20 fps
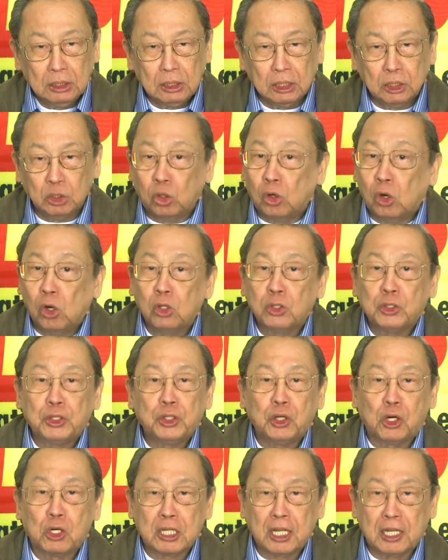and all
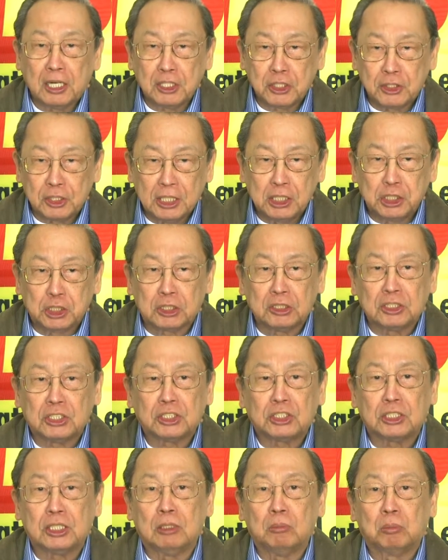the
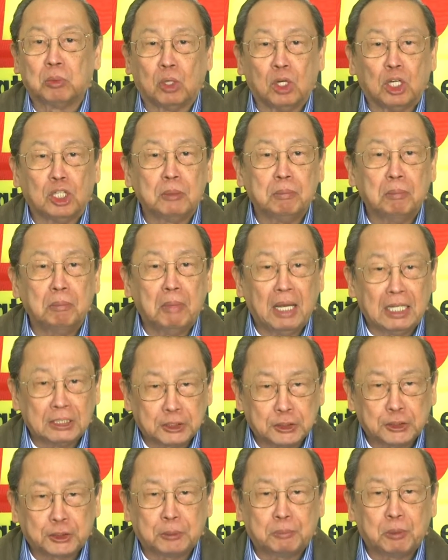organizations and broad
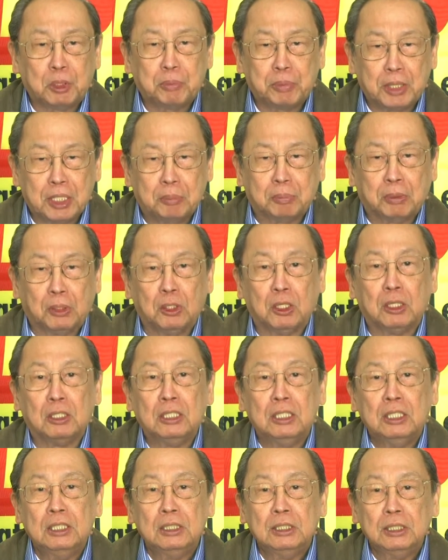masses of the people
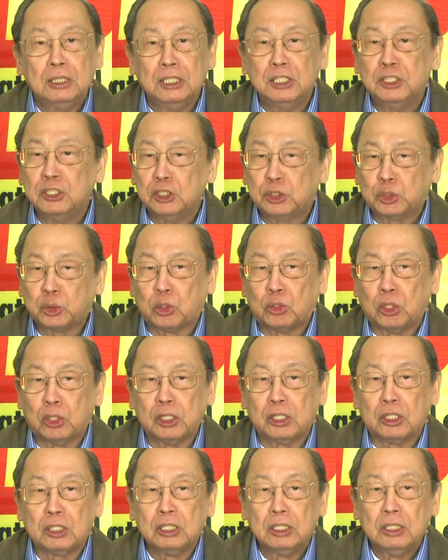in
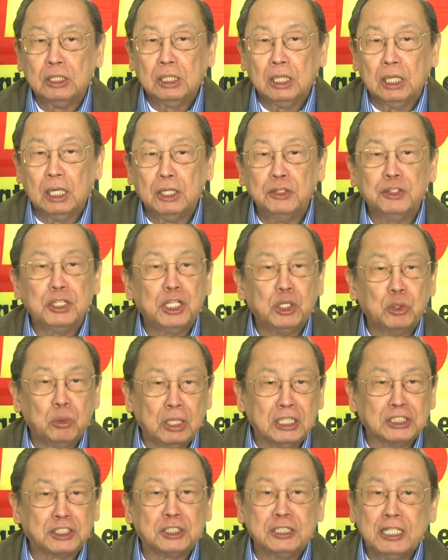Detroit and the
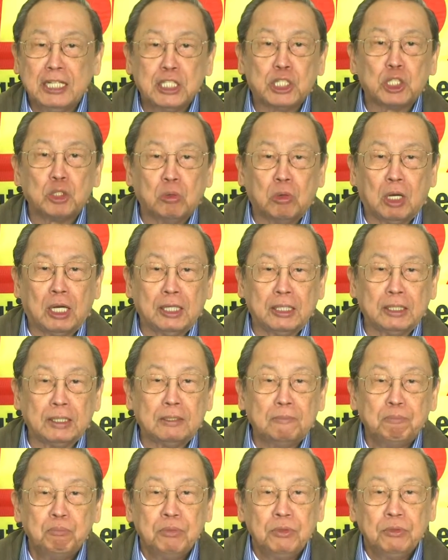U.S. nationwide
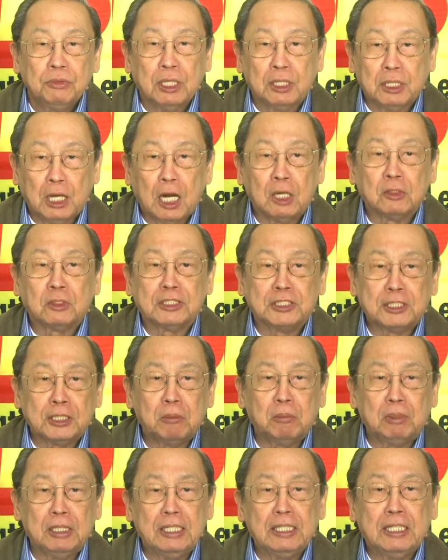that are
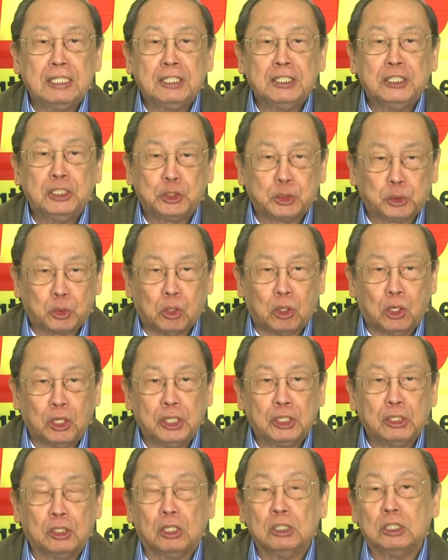assembling in
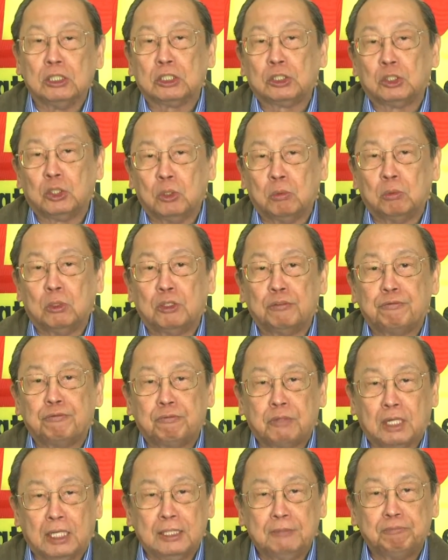Detroit on October
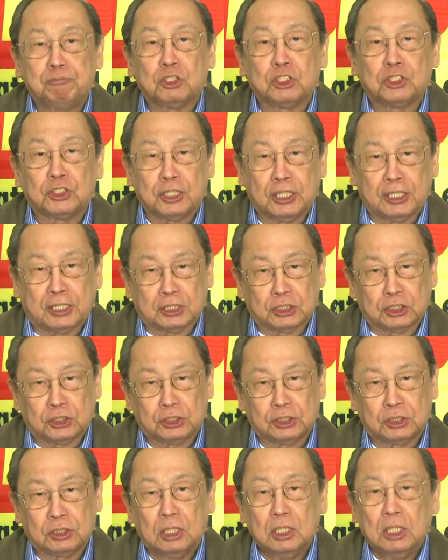5 to
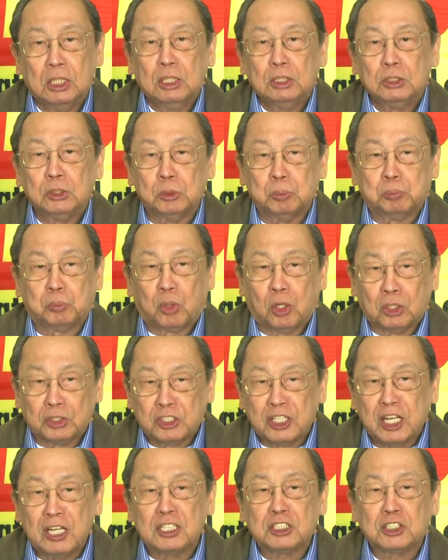6 to
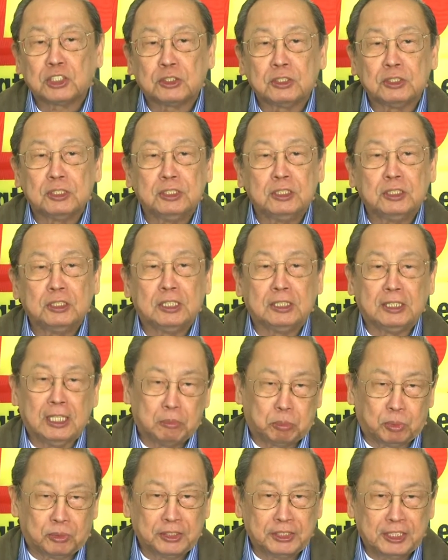protest the
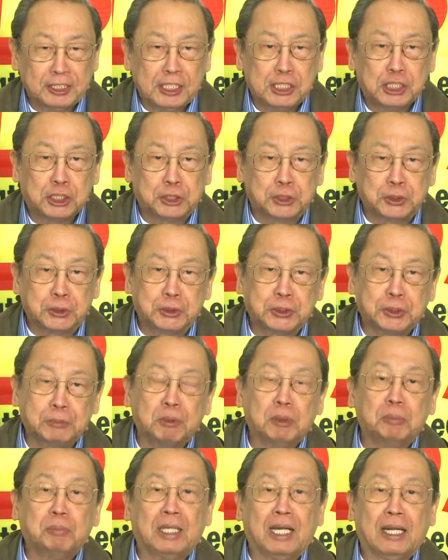depredations of
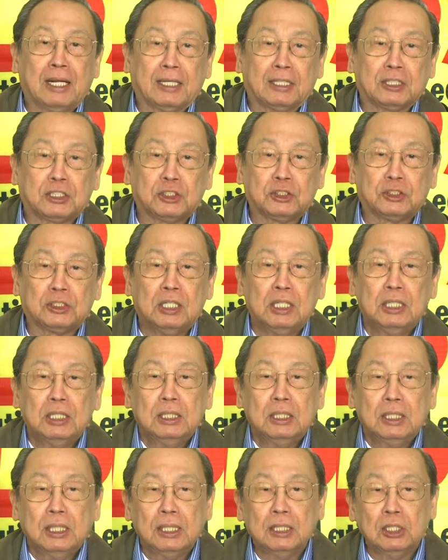the banks
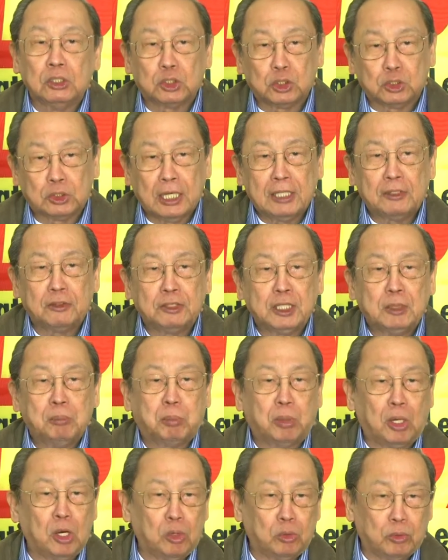and austerity
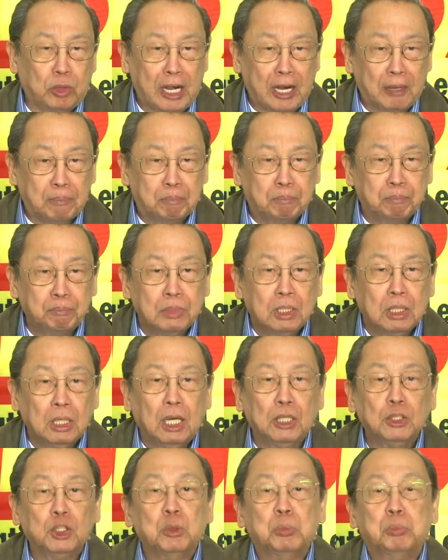program
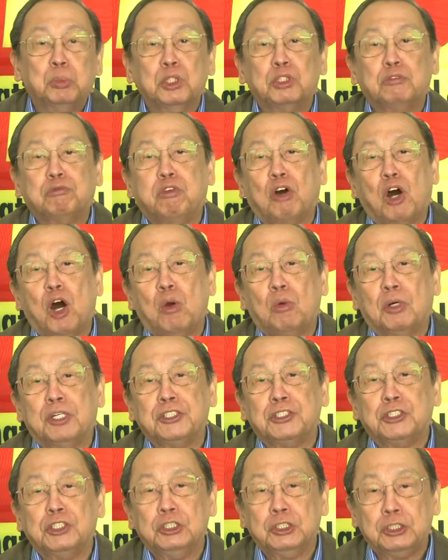and to put
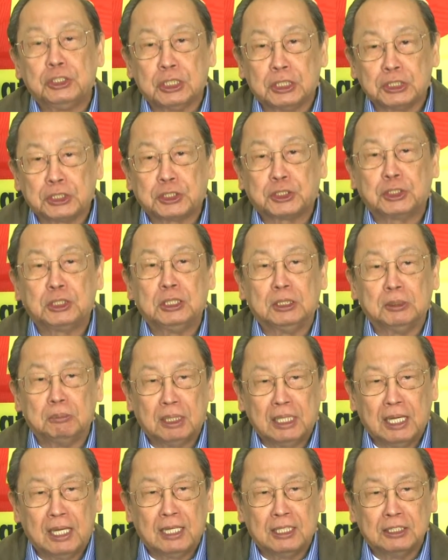forward just
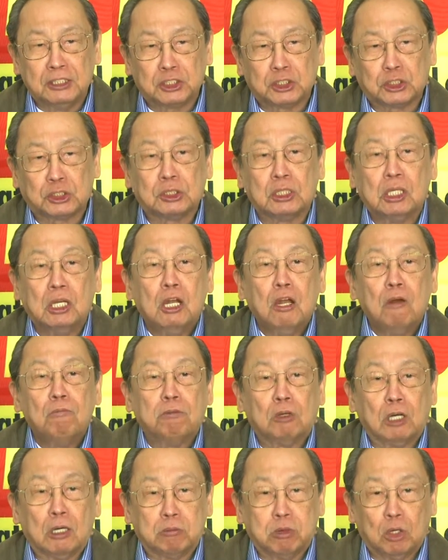demands
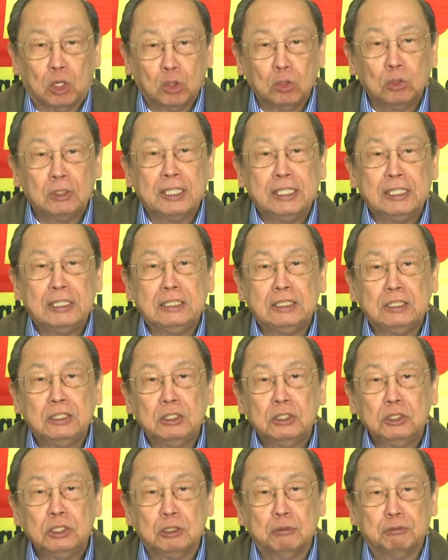for upholding,
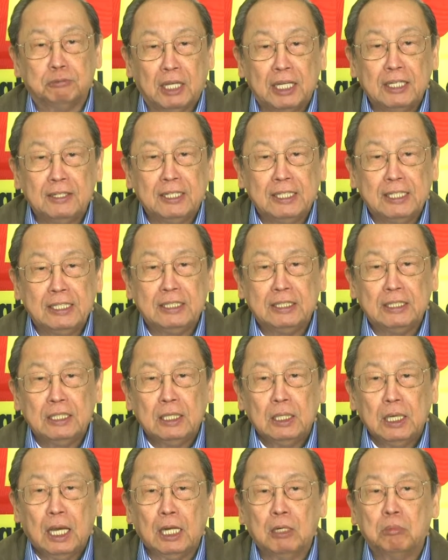defending,
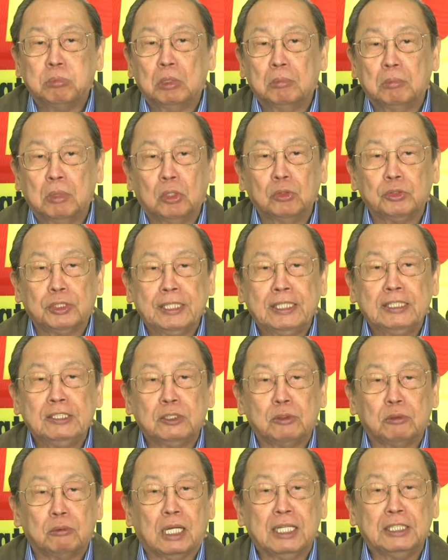and promoting
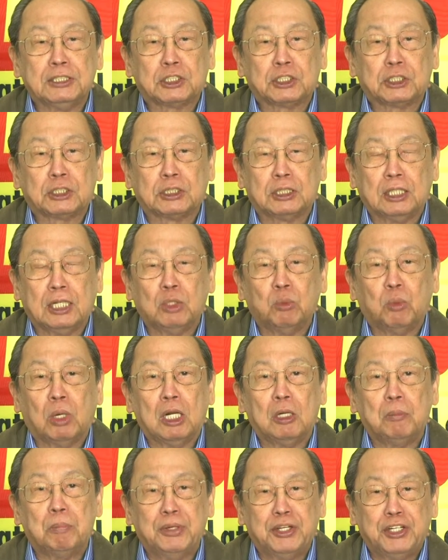the rights and
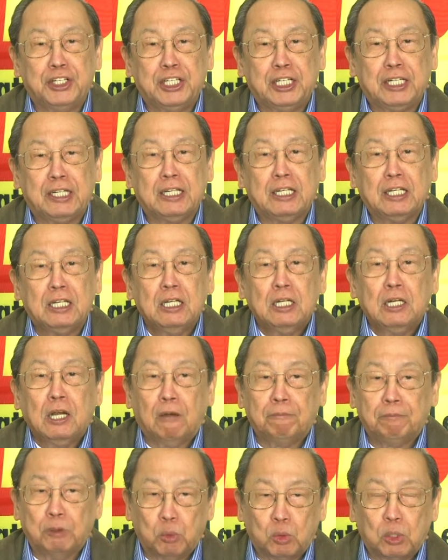well-being
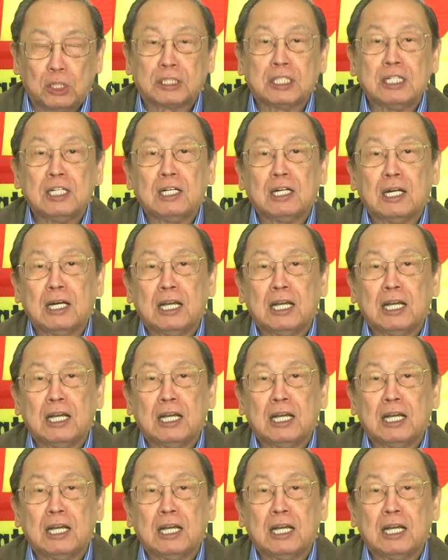of the working